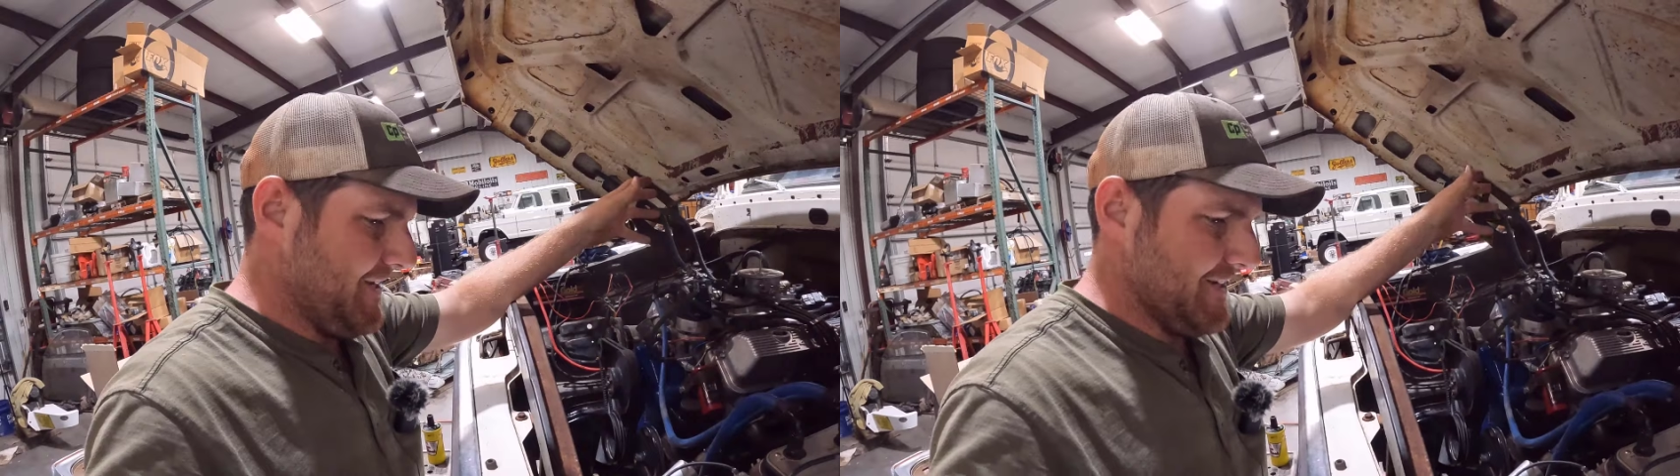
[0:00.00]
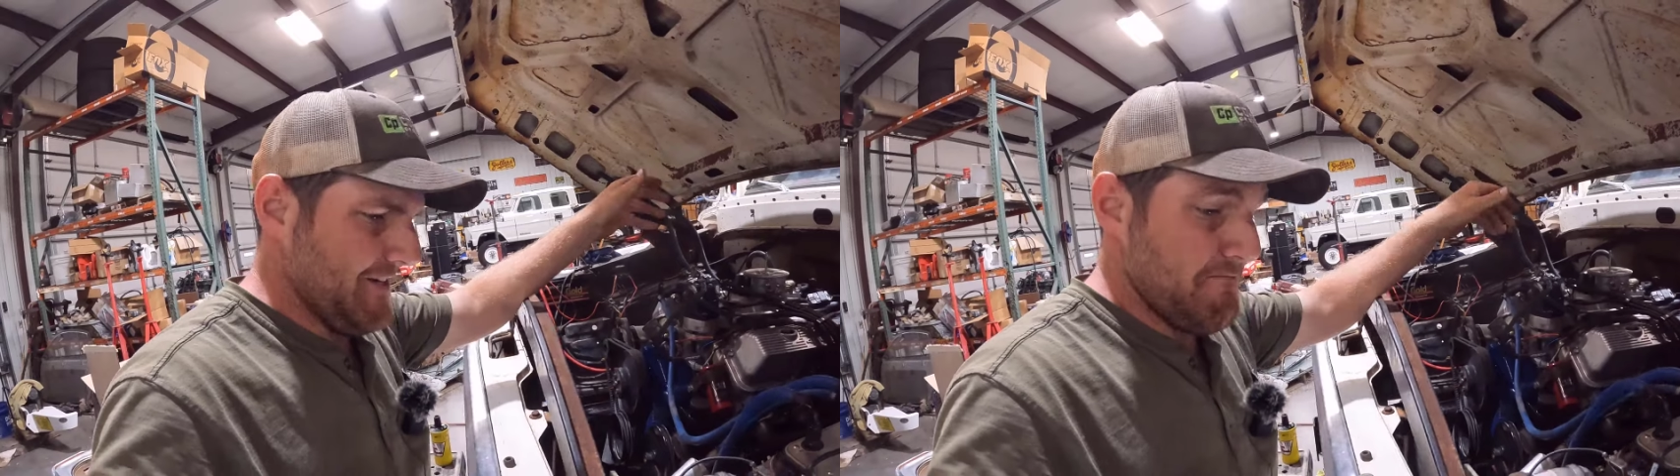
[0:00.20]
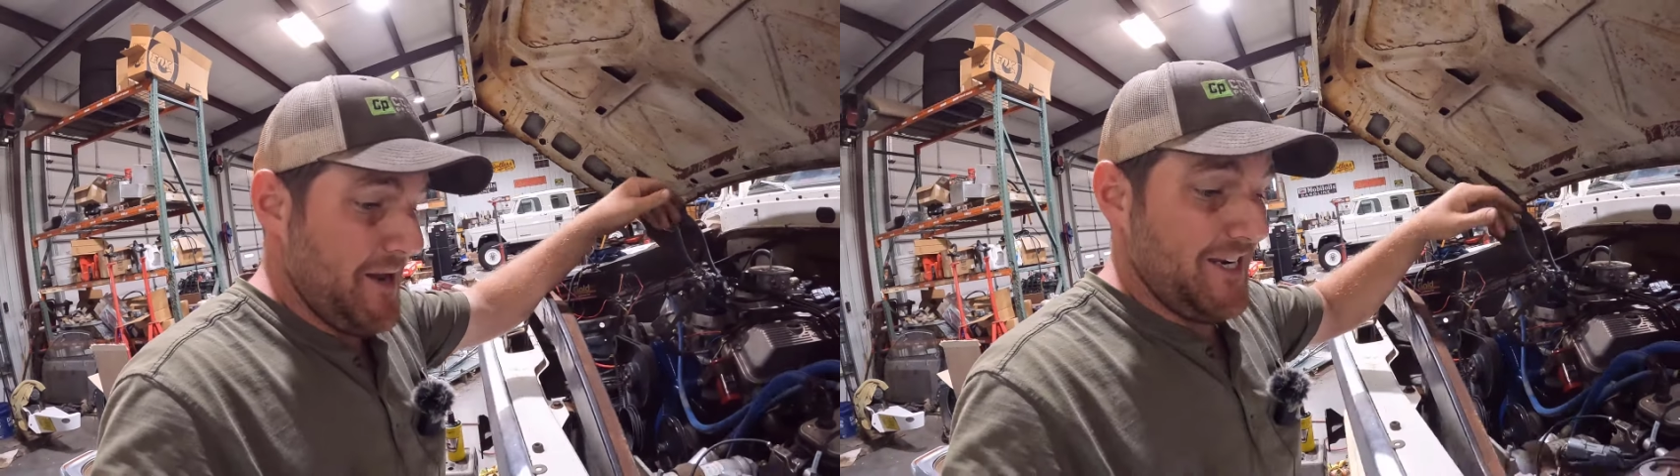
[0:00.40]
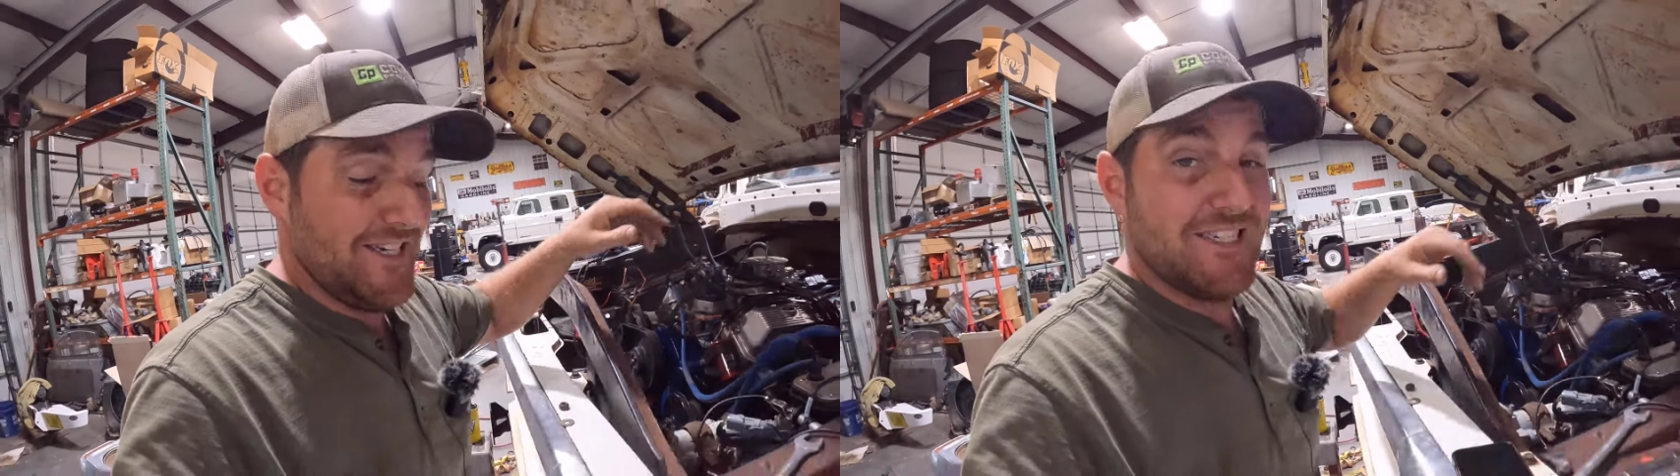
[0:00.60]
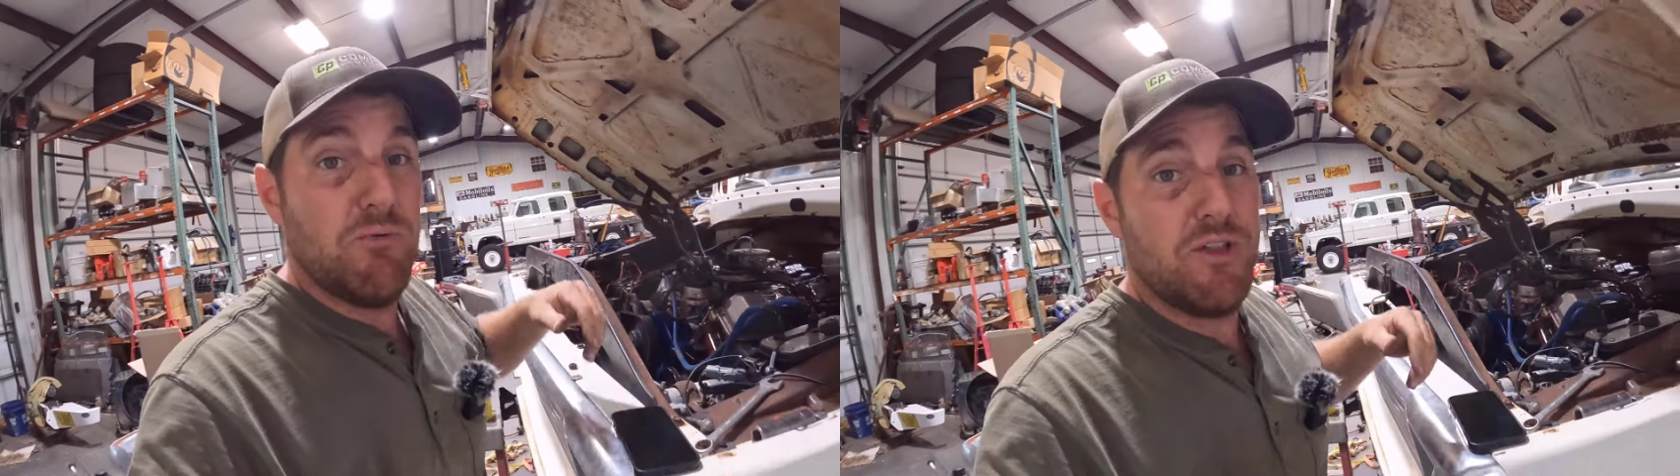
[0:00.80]
and
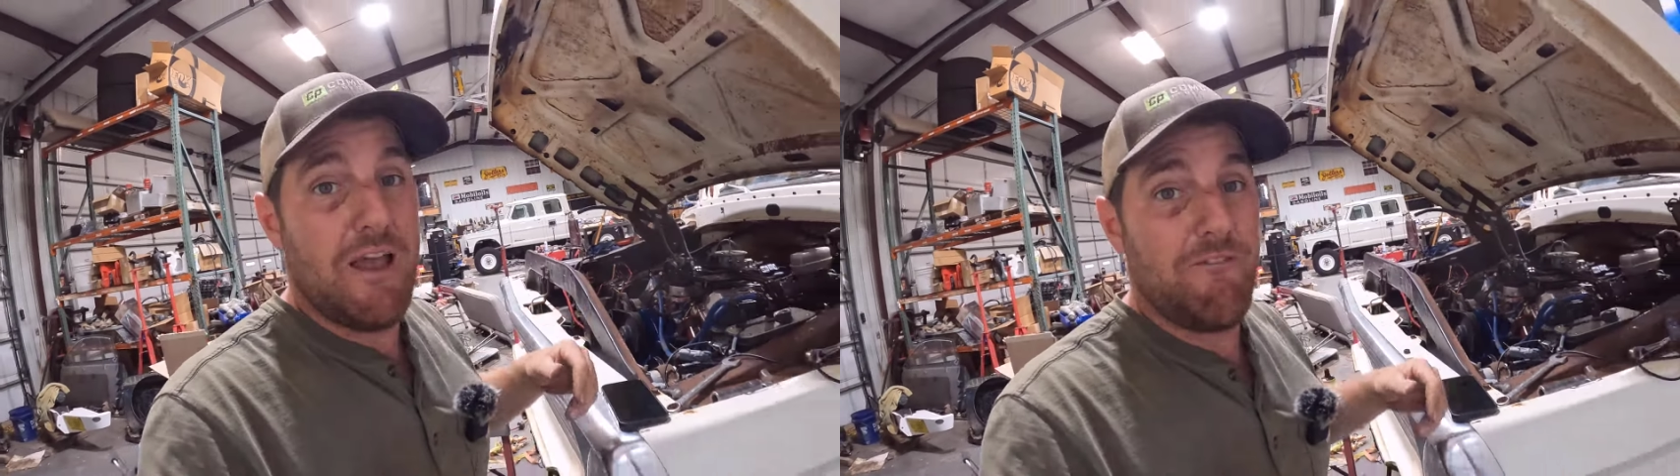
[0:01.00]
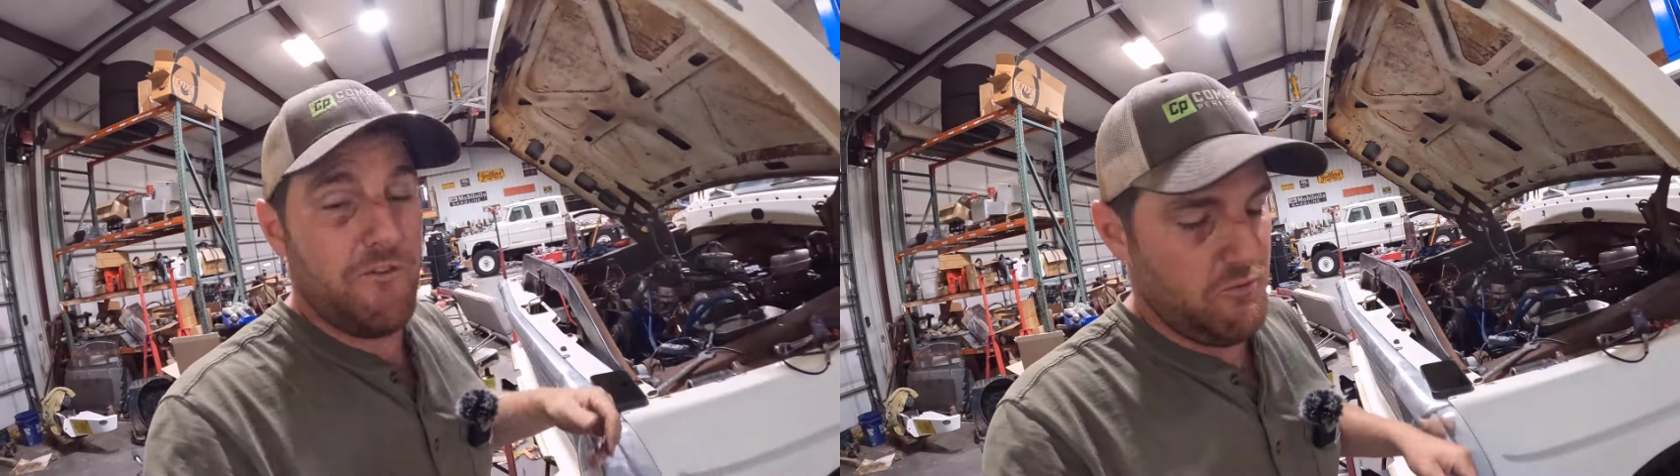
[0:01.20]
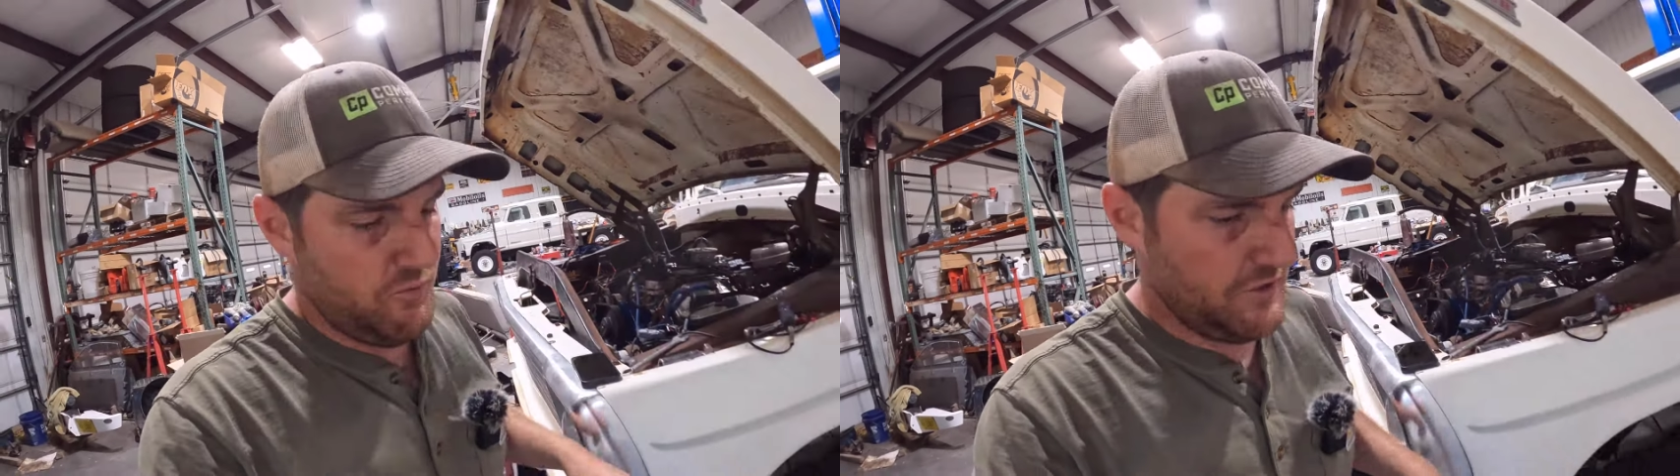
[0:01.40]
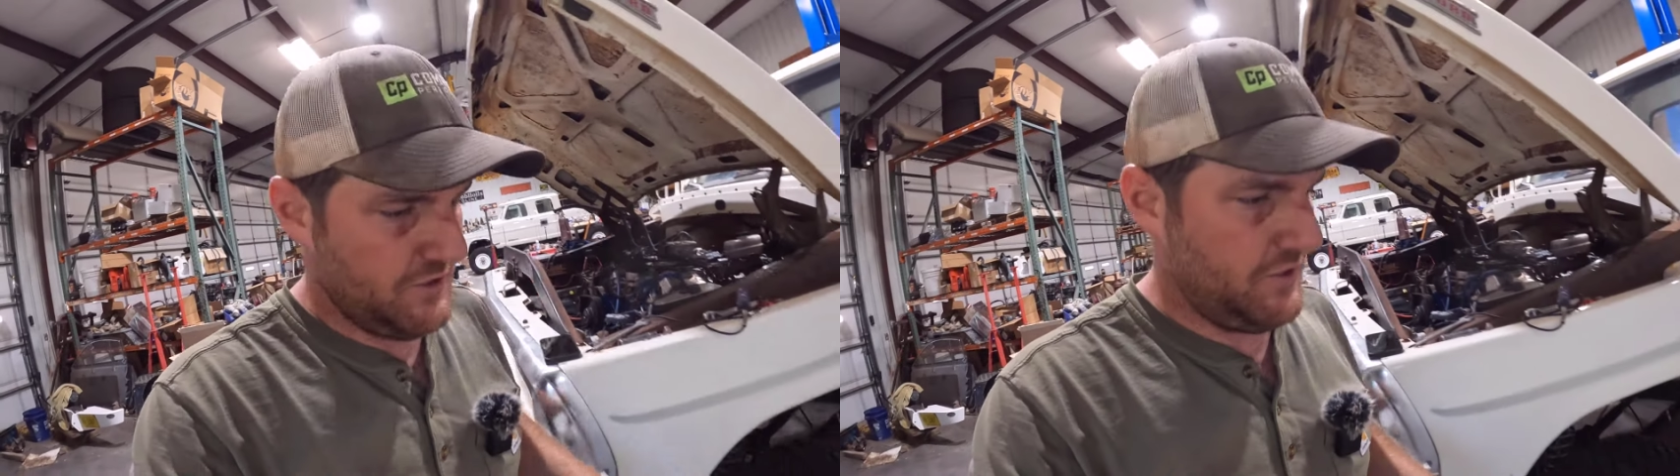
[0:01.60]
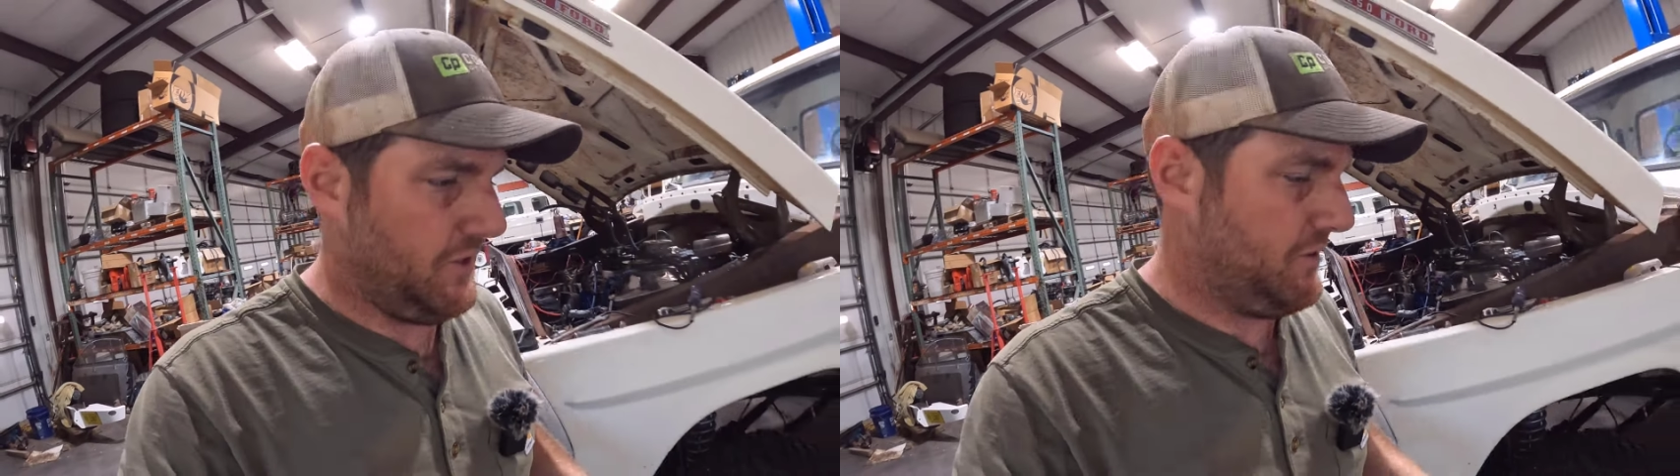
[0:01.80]
mainly see what that fuel
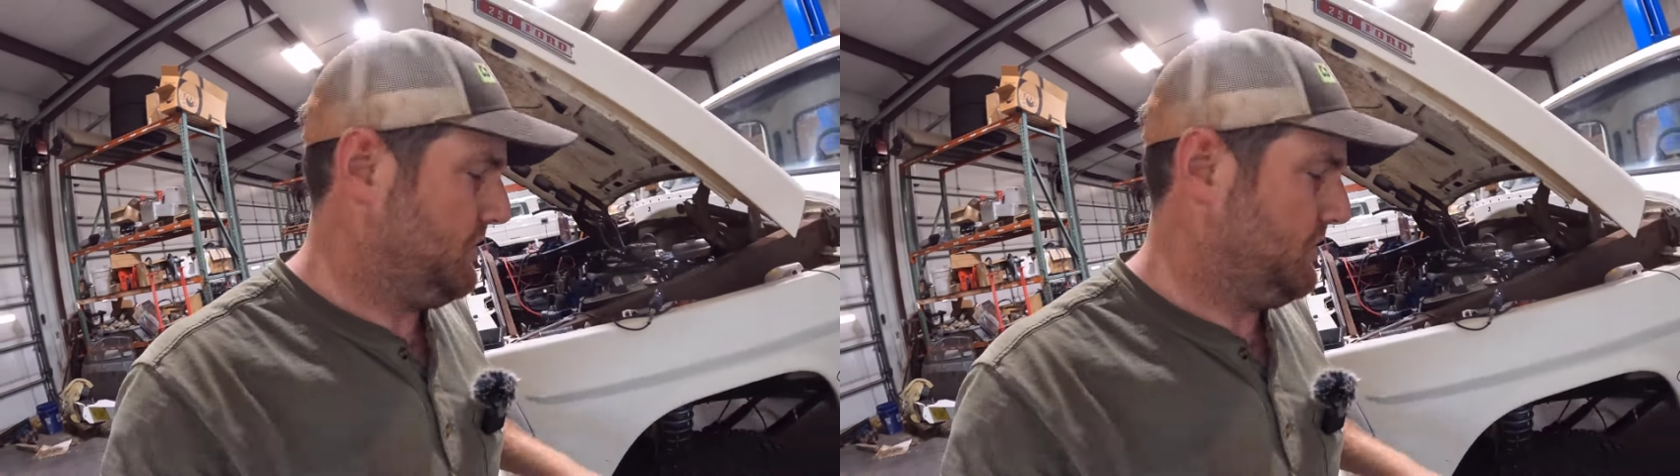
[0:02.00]
pressure is going to